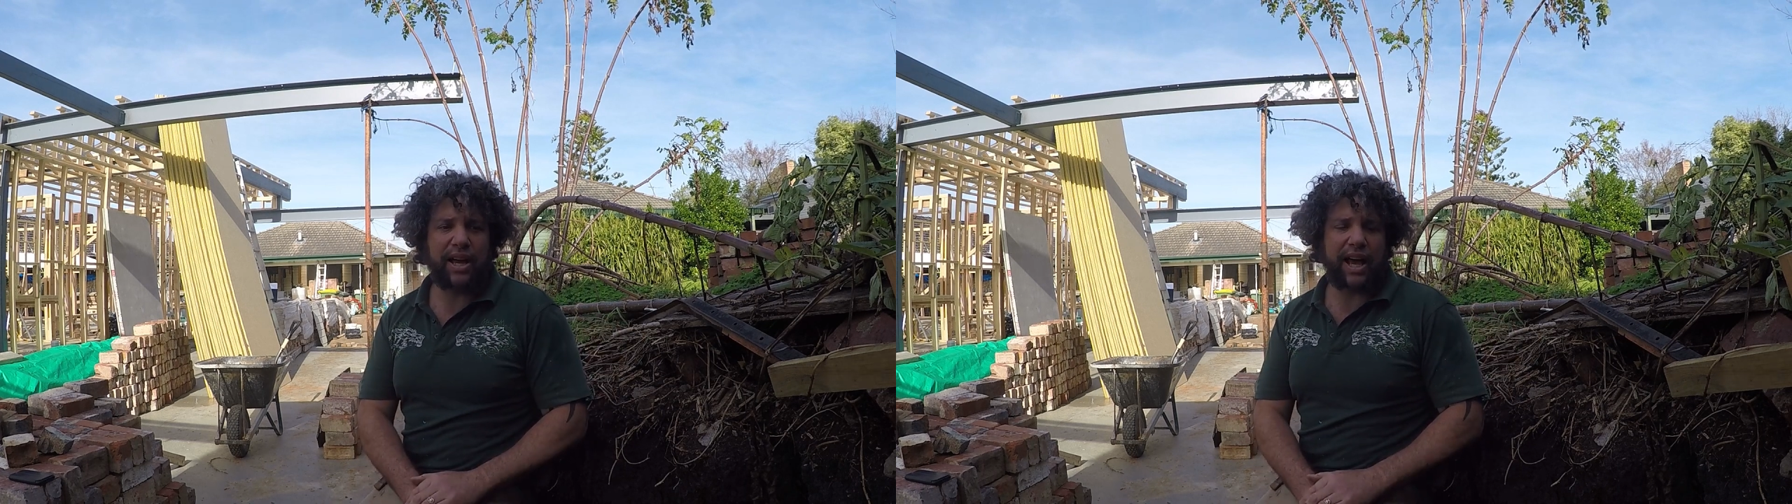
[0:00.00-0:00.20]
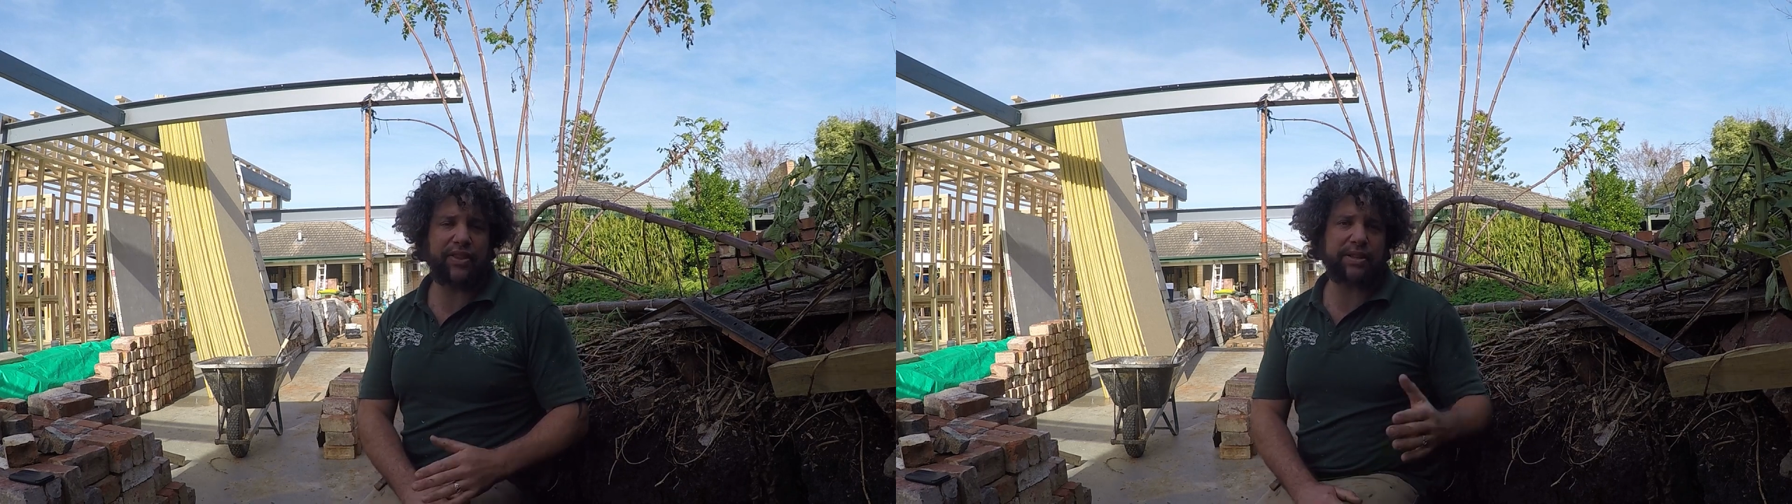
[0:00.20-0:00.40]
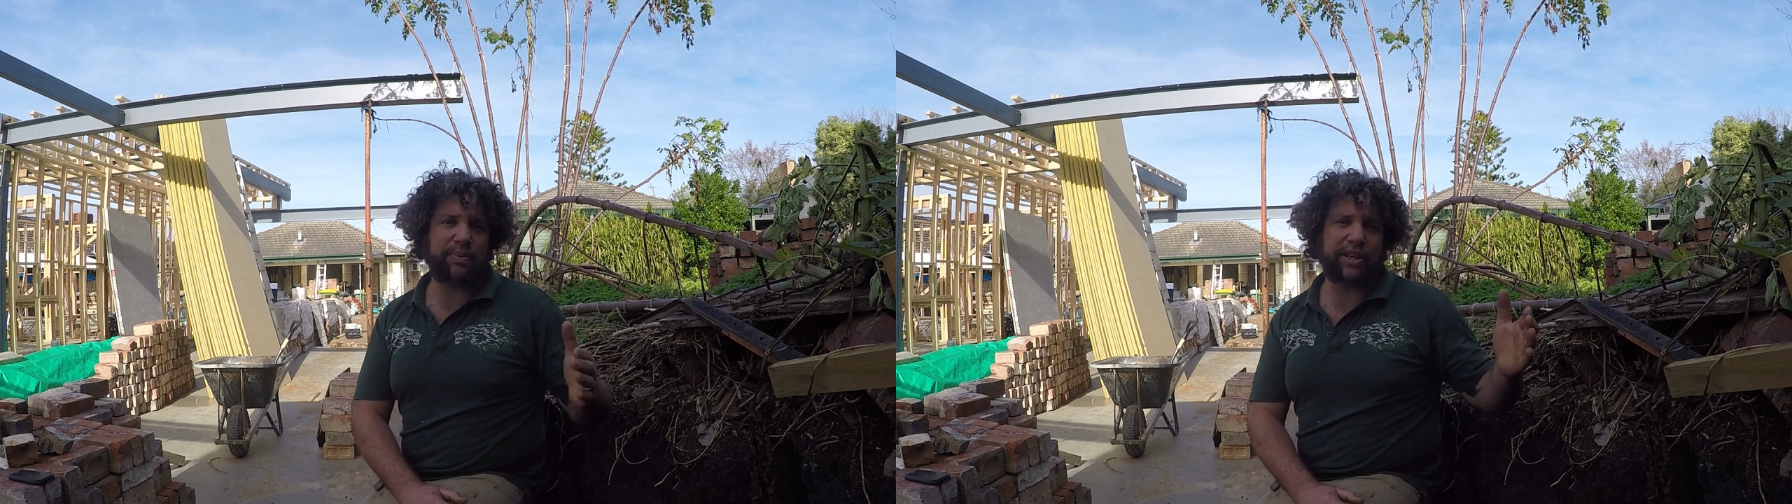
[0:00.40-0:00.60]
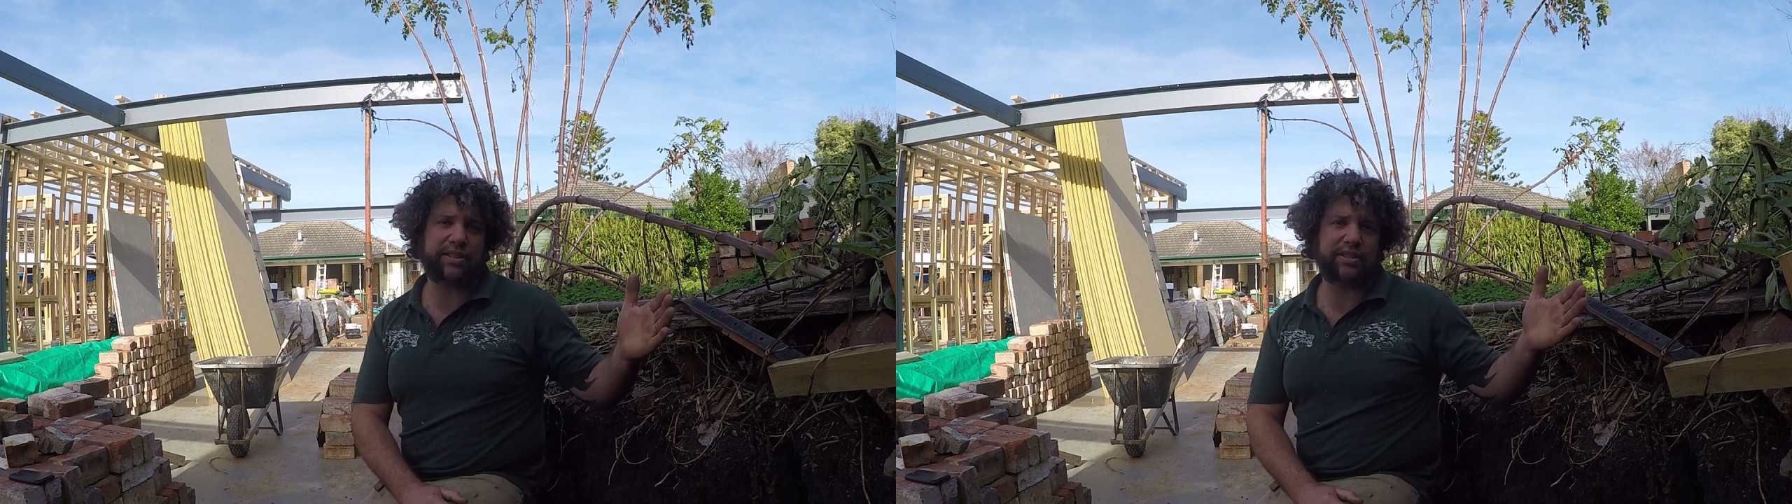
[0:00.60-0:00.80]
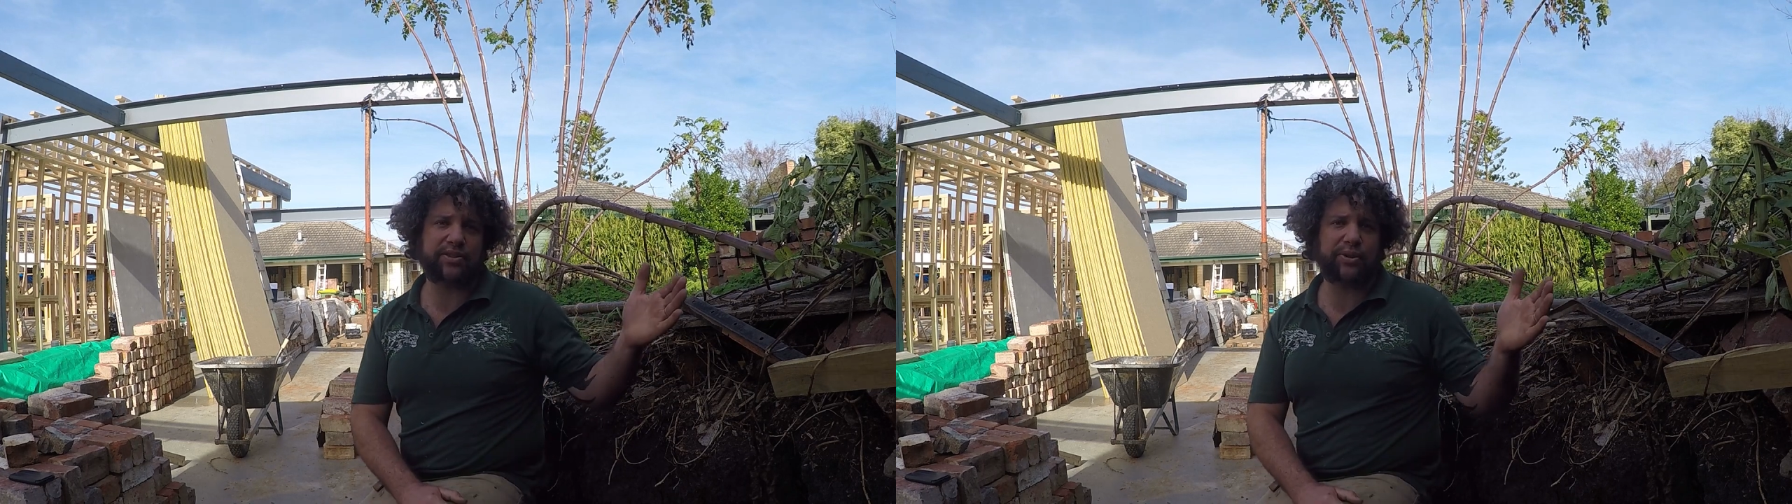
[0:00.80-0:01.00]
and that's
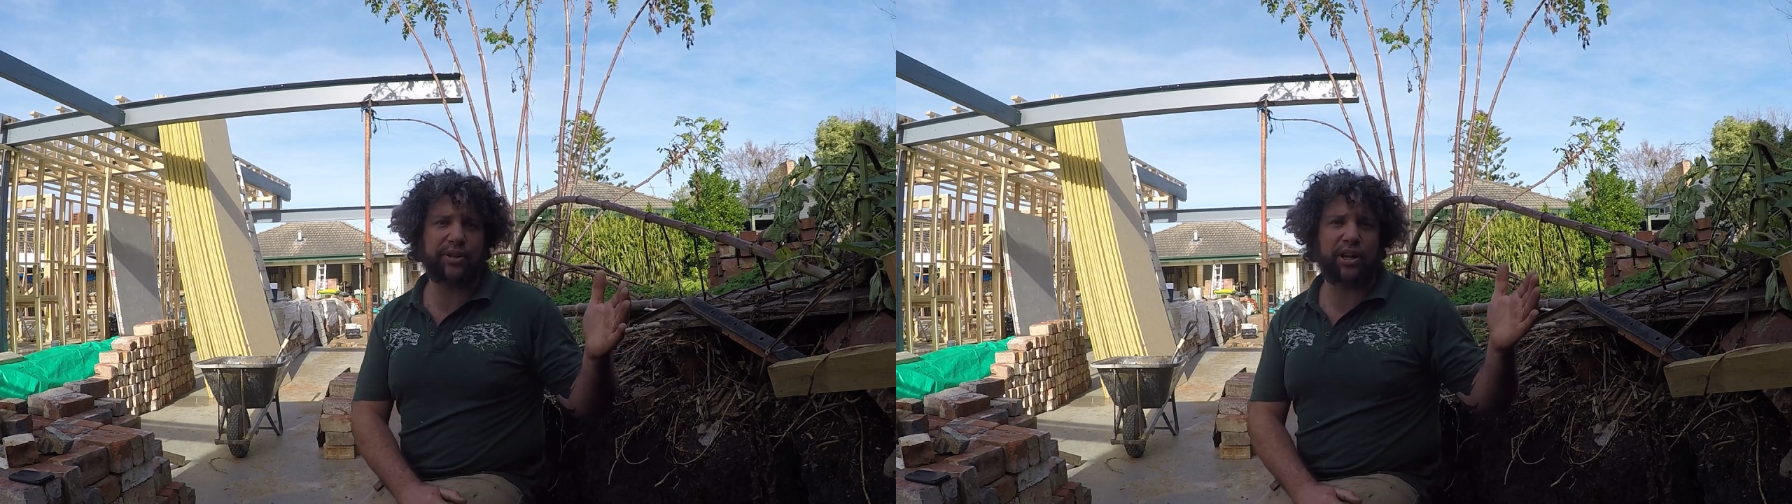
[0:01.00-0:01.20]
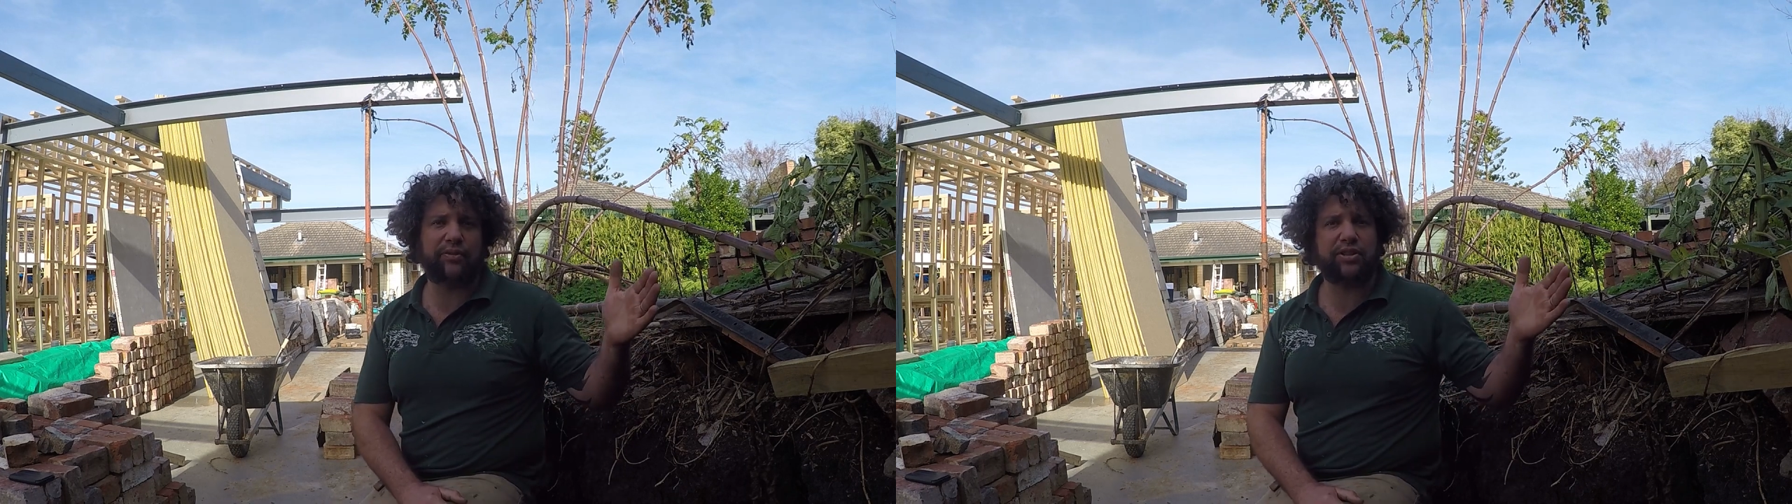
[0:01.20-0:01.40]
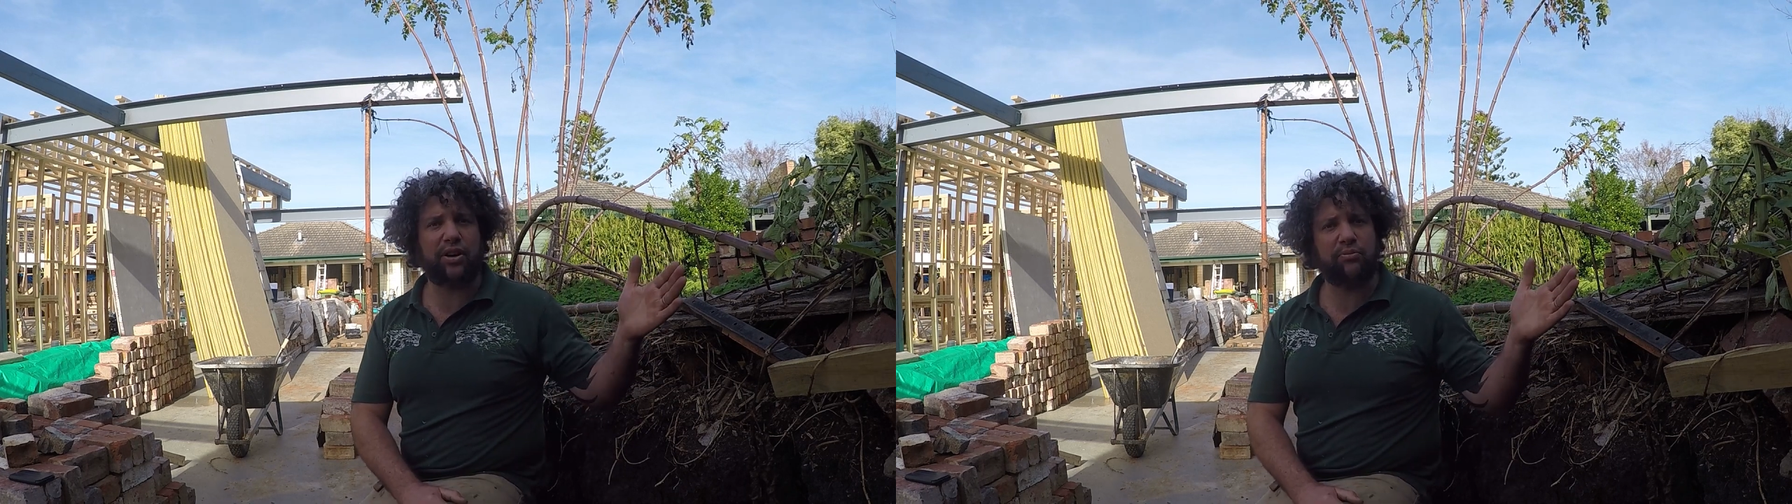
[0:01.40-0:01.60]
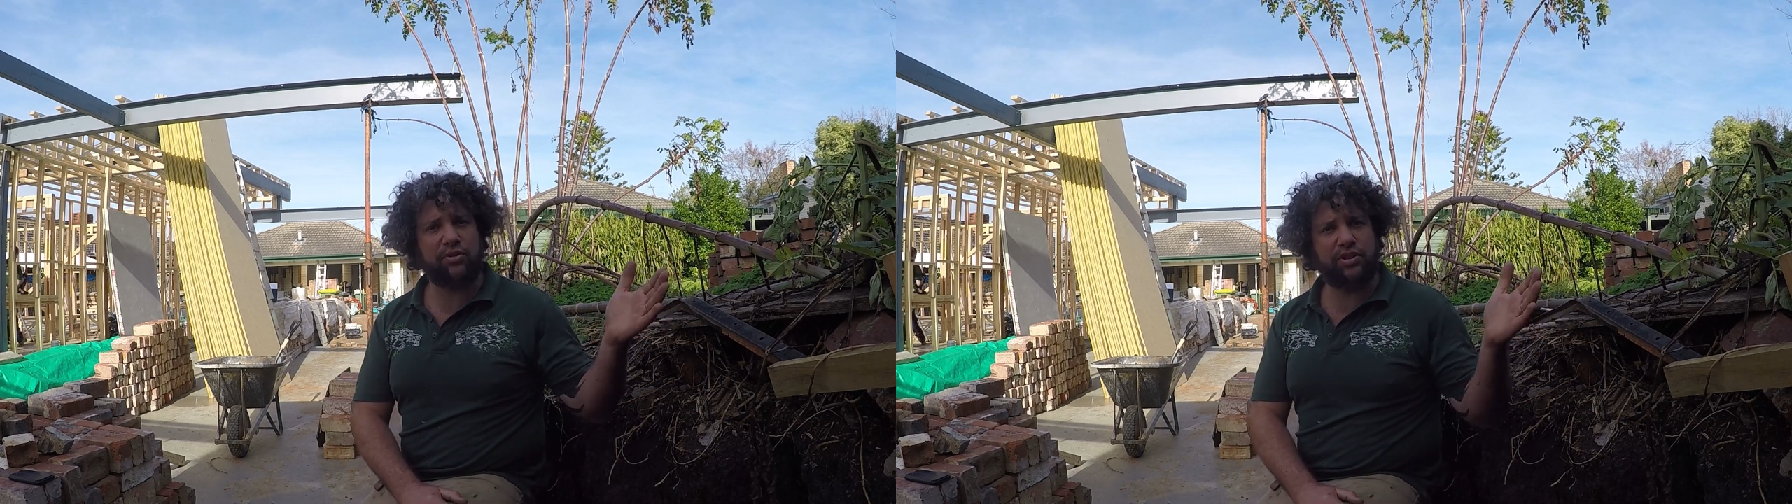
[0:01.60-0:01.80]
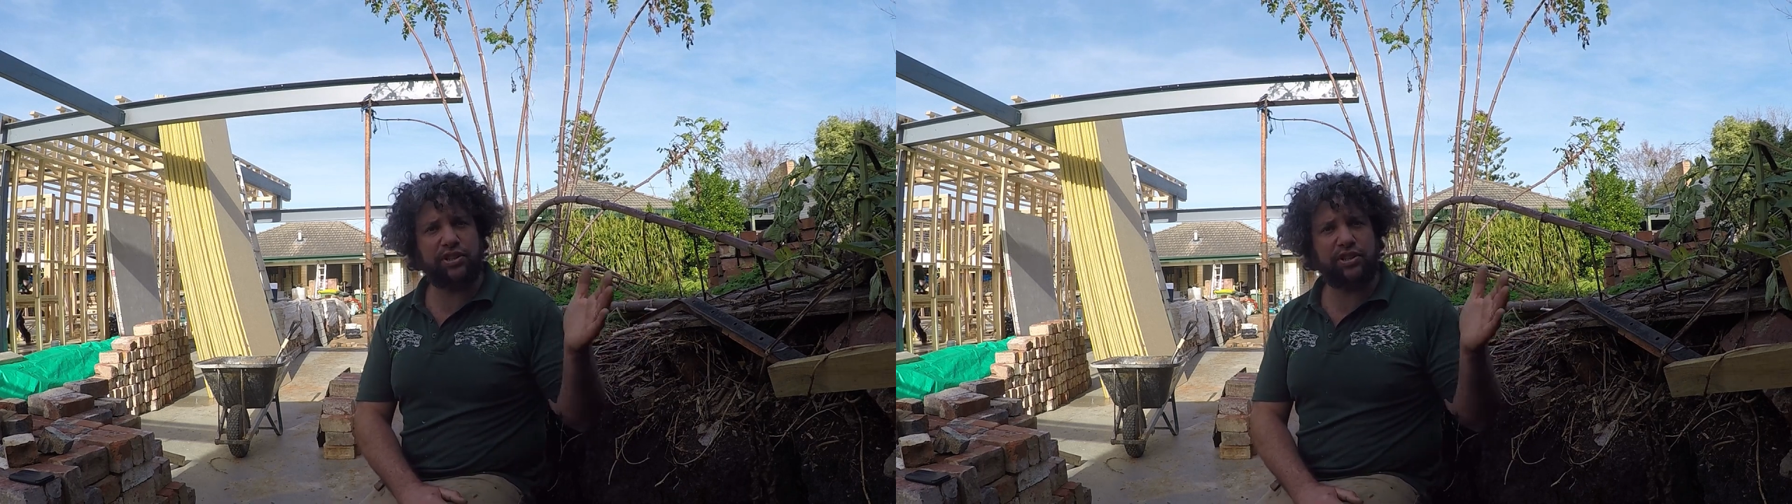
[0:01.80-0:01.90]
because the soil over time will